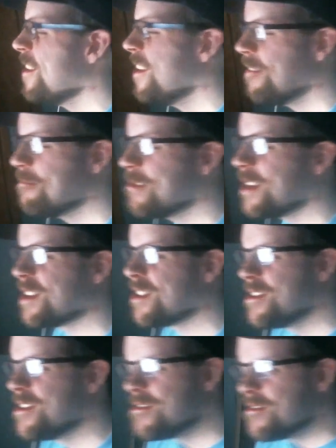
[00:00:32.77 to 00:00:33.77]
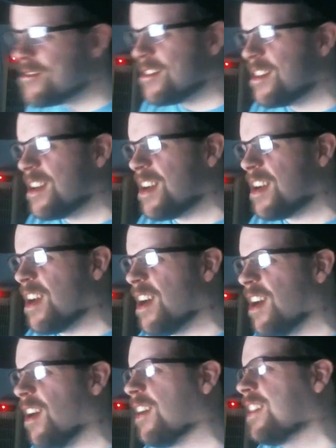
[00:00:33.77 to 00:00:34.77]
like,
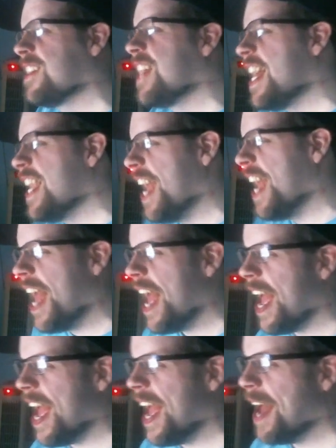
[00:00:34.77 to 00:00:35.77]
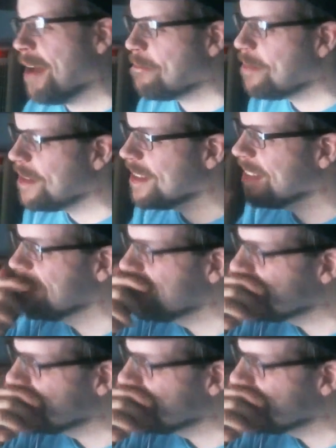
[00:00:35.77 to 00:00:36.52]
oh, then it happens.